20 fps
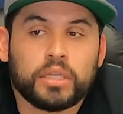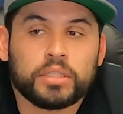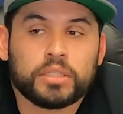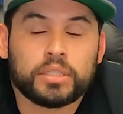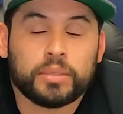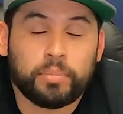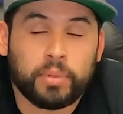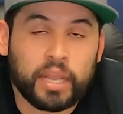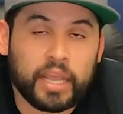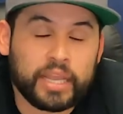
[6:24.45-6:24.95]

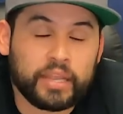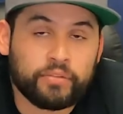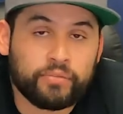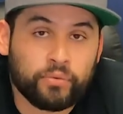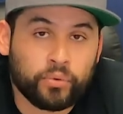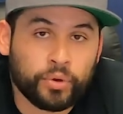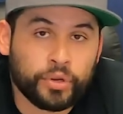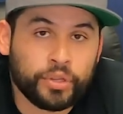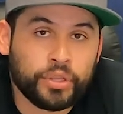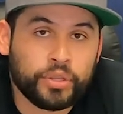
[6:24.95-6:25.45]
supply it
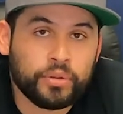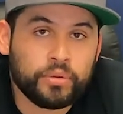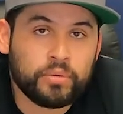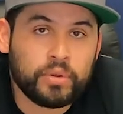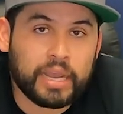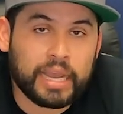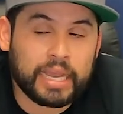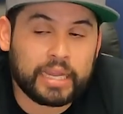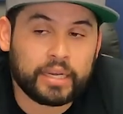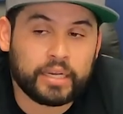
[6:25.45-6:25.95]
for
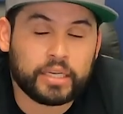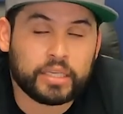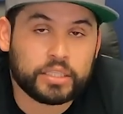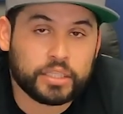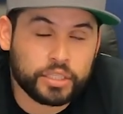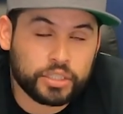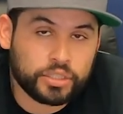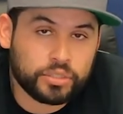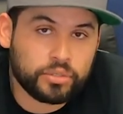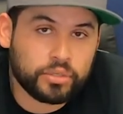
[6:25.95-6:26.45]
you at an
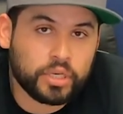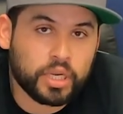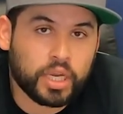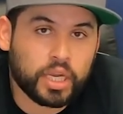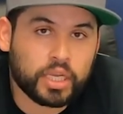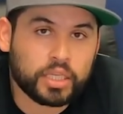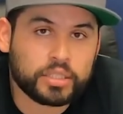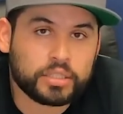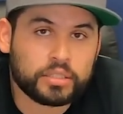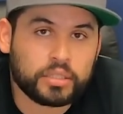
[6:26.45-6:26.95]
additional
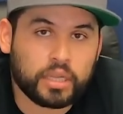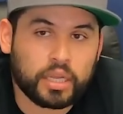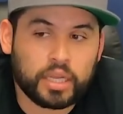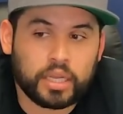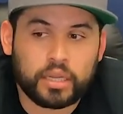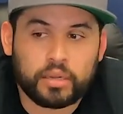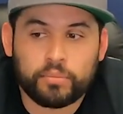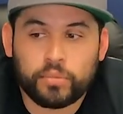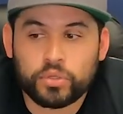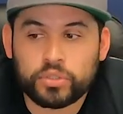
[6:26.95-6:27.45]
cost.
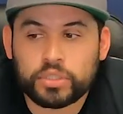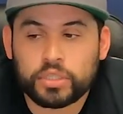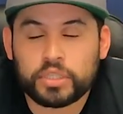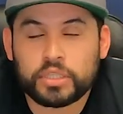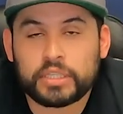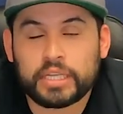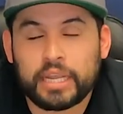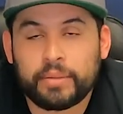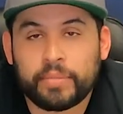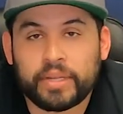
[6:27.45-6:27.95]
Most of
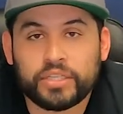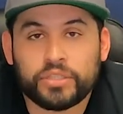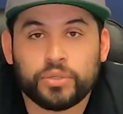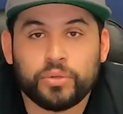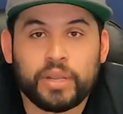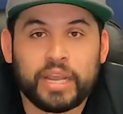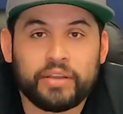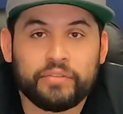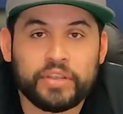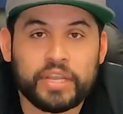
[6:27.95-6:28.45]
the time I
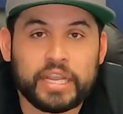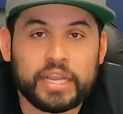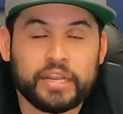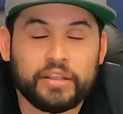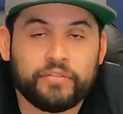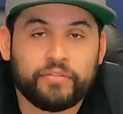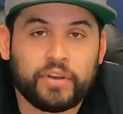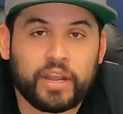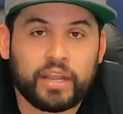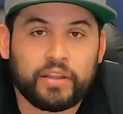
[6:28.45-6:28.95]
do have
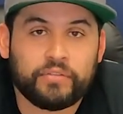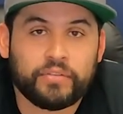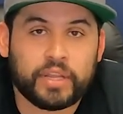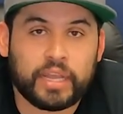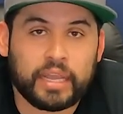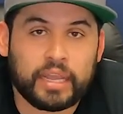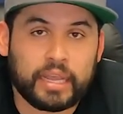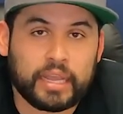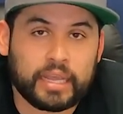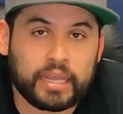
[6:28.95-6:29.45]
E85
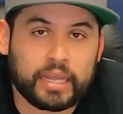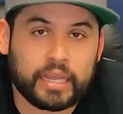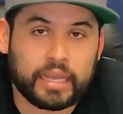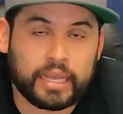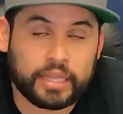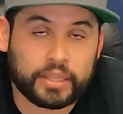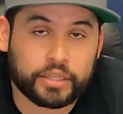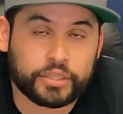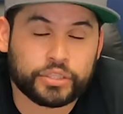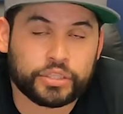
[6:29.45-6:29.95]

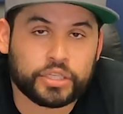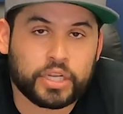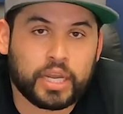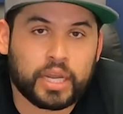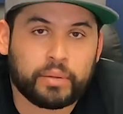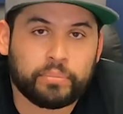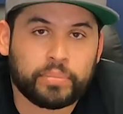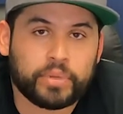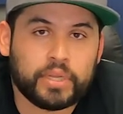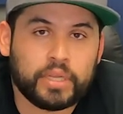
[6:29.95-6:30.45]
at the
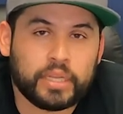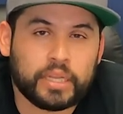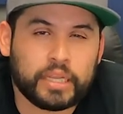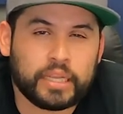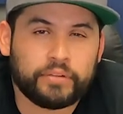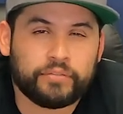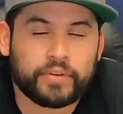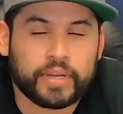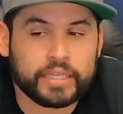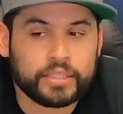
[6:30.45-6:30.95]
shop.
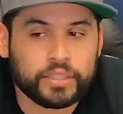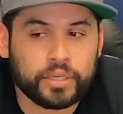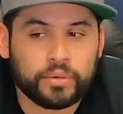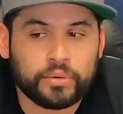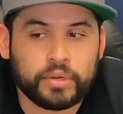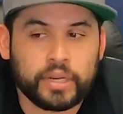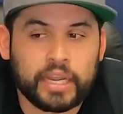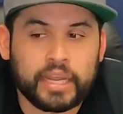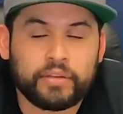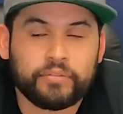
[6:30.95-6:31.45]
If I
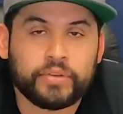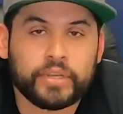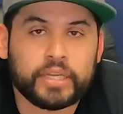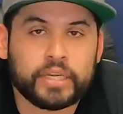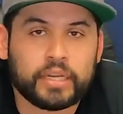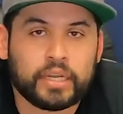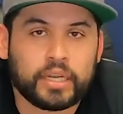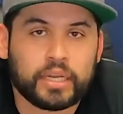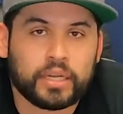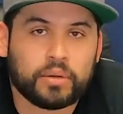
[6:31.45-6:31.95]
don't have
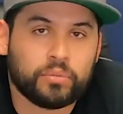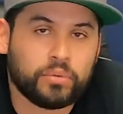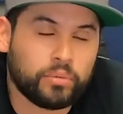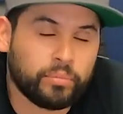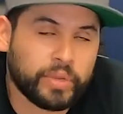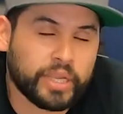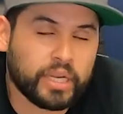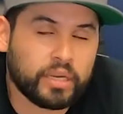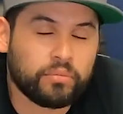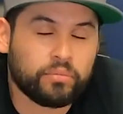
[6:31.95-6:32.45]
it, we'll
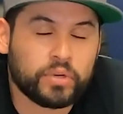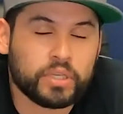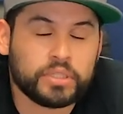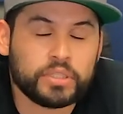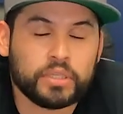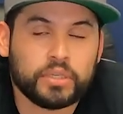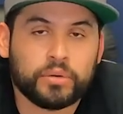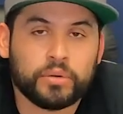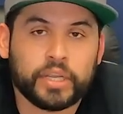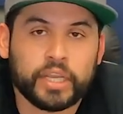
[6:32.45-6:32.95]
make a run
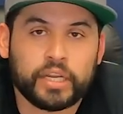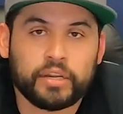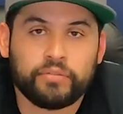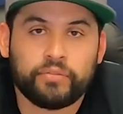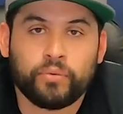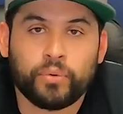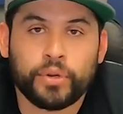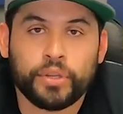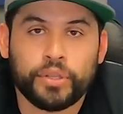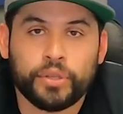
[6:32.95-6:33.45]
to go get
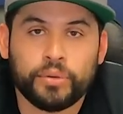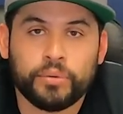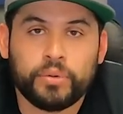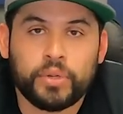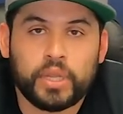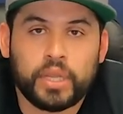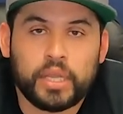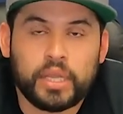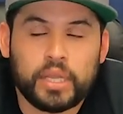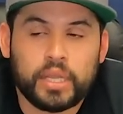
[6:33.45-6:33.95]
it for
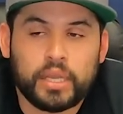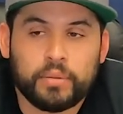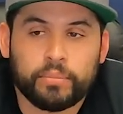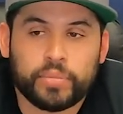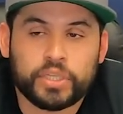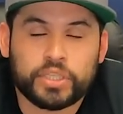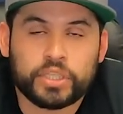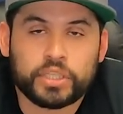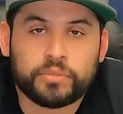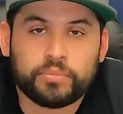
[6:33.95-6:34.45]
you.
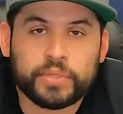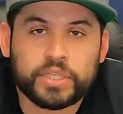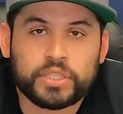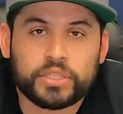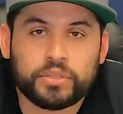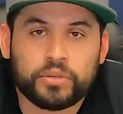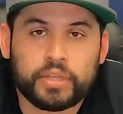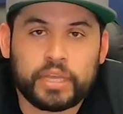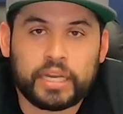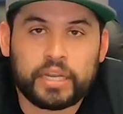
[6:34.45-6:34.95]
But just make
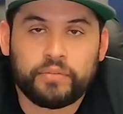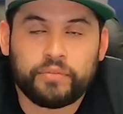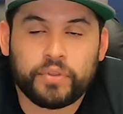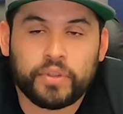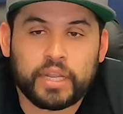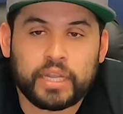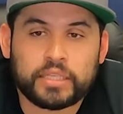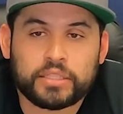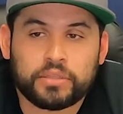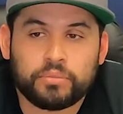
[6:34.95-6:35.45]
sure that if
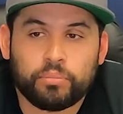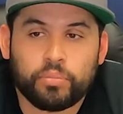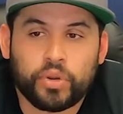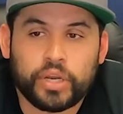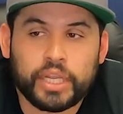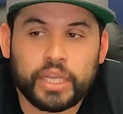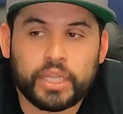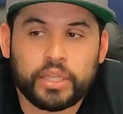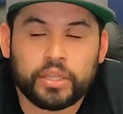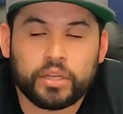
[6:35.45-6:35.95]
you guys are
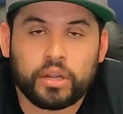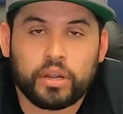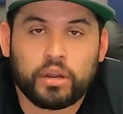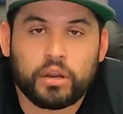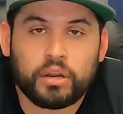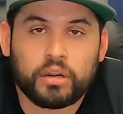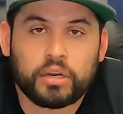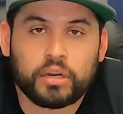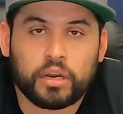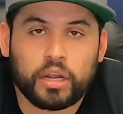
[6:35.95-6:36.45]
bringing the
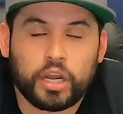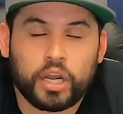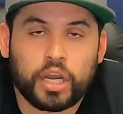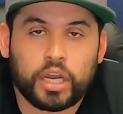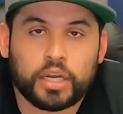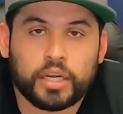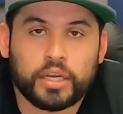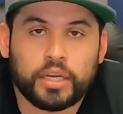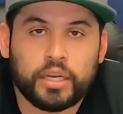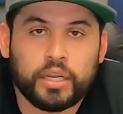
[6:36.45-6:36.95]
car
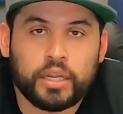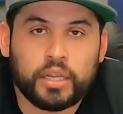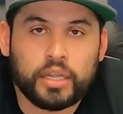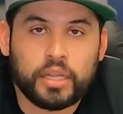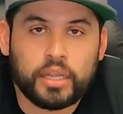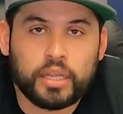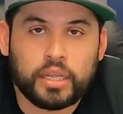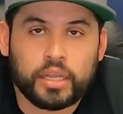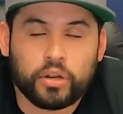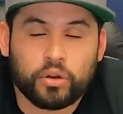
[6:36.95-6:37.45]
on
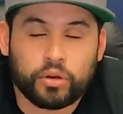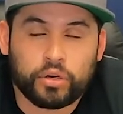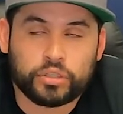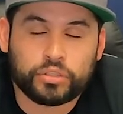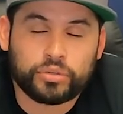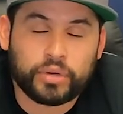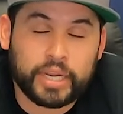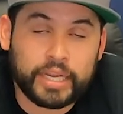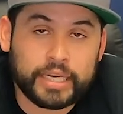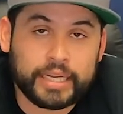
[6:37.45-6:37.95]
or
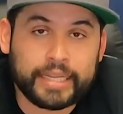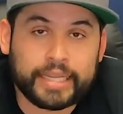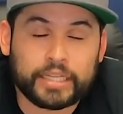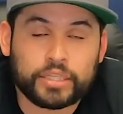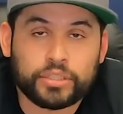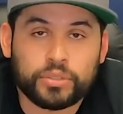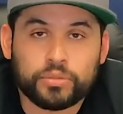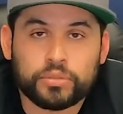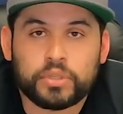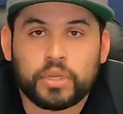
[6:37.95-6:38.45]
trying to
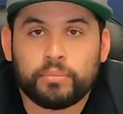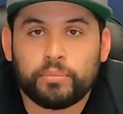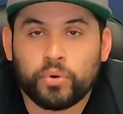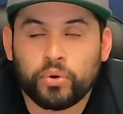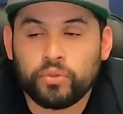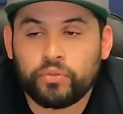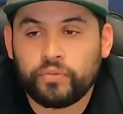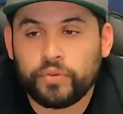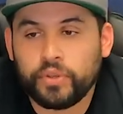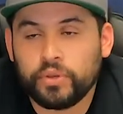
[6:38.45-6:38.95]
get tuned on
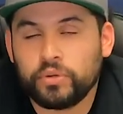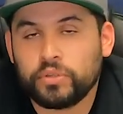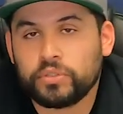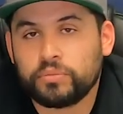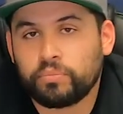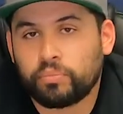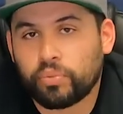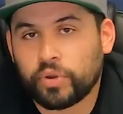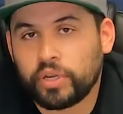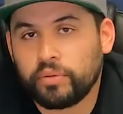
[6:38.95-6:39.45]
both
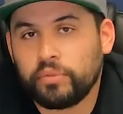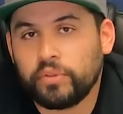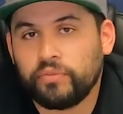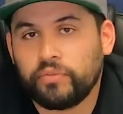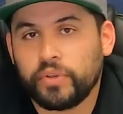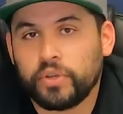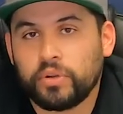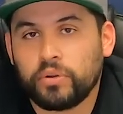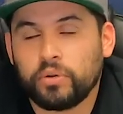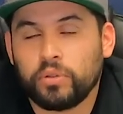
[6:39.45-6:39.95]
fuels, bring the
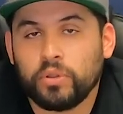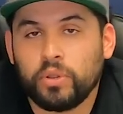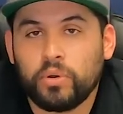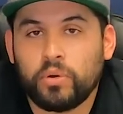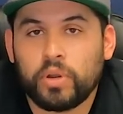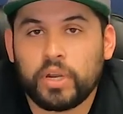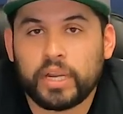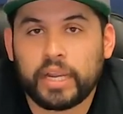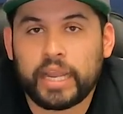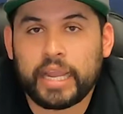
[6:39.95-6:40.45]
vehicle
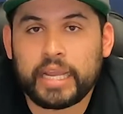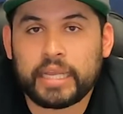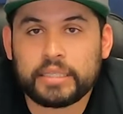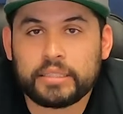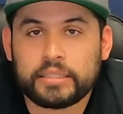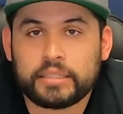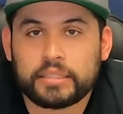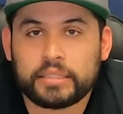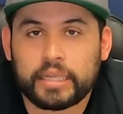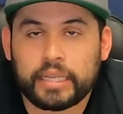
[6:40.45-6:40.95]
low on
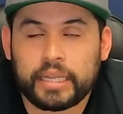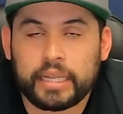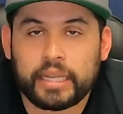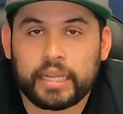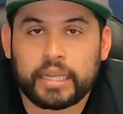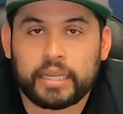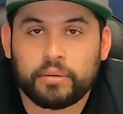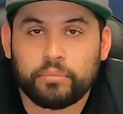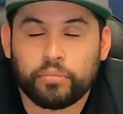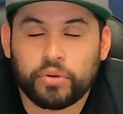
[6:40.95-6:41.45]
gas
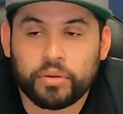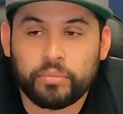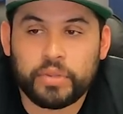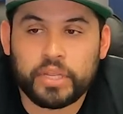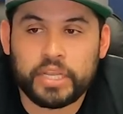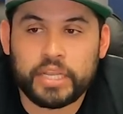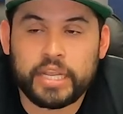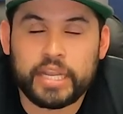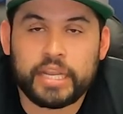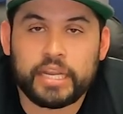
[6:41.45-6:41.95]
and bring
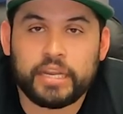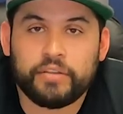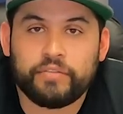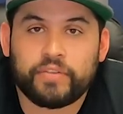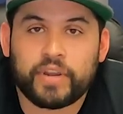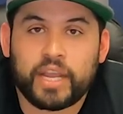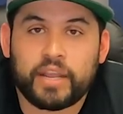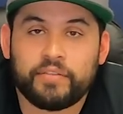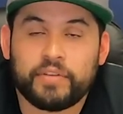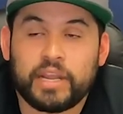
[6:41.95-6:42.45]
me
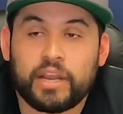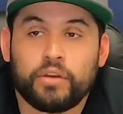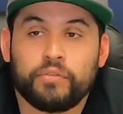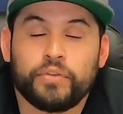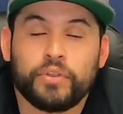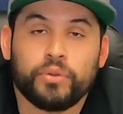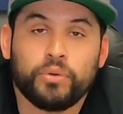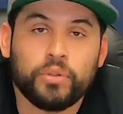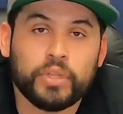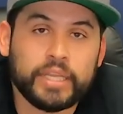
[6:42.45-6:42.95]
E85. Now,
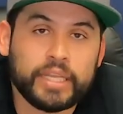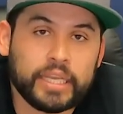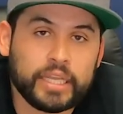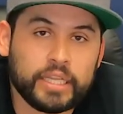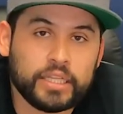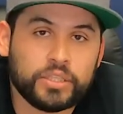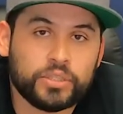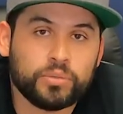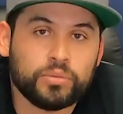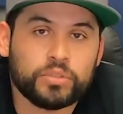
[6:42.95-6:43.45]
if you're only
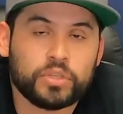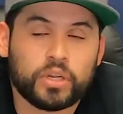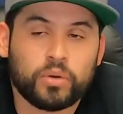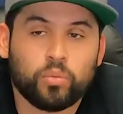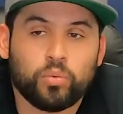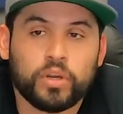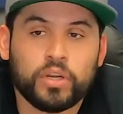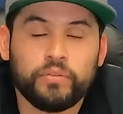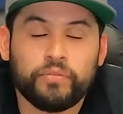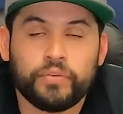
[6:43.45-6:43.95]
getting tuned
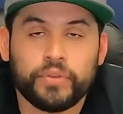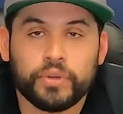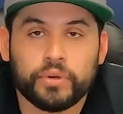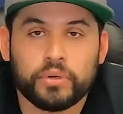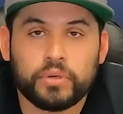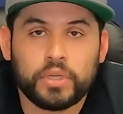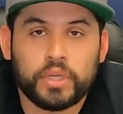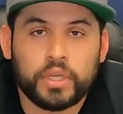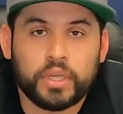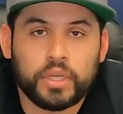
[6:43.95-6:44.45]
on one
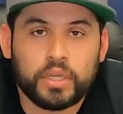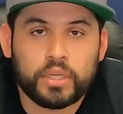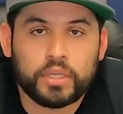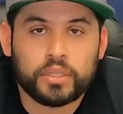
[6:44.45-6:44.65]
fuel,